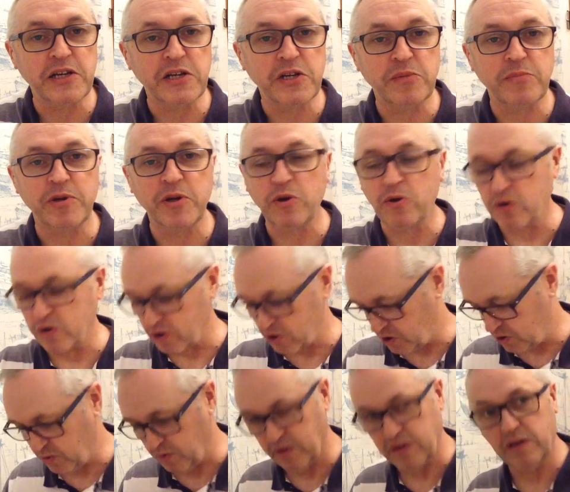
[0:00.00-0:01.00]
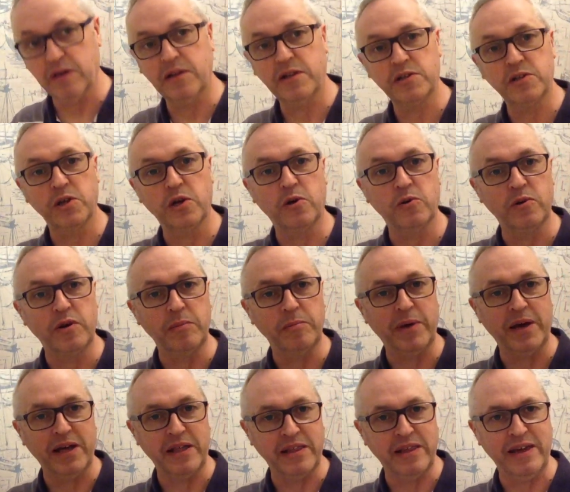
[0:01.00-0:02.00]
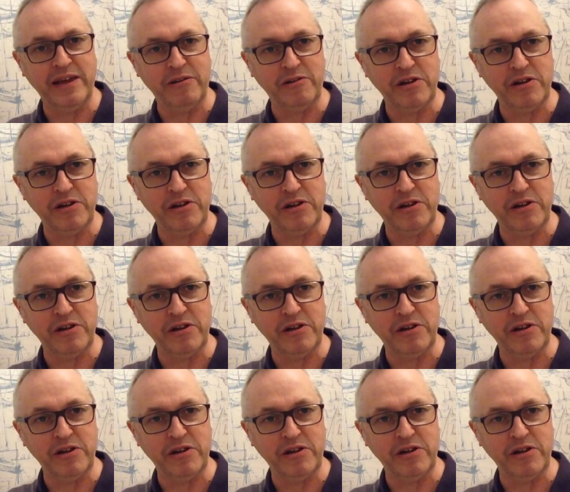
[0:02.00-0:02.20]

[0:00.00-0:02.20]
to be honest with you. Let's hold it back there.